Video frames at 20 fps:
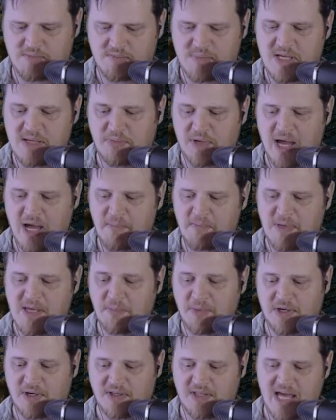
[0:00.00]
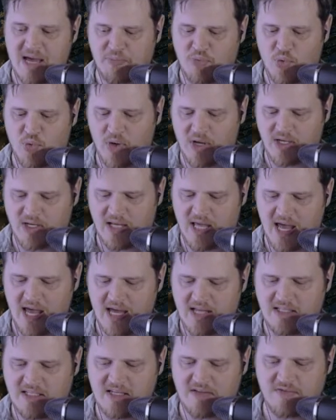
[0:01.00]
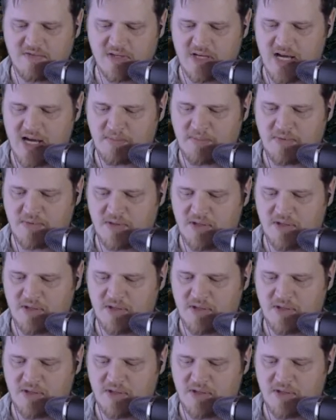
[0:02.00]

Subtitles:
People at that point had given up.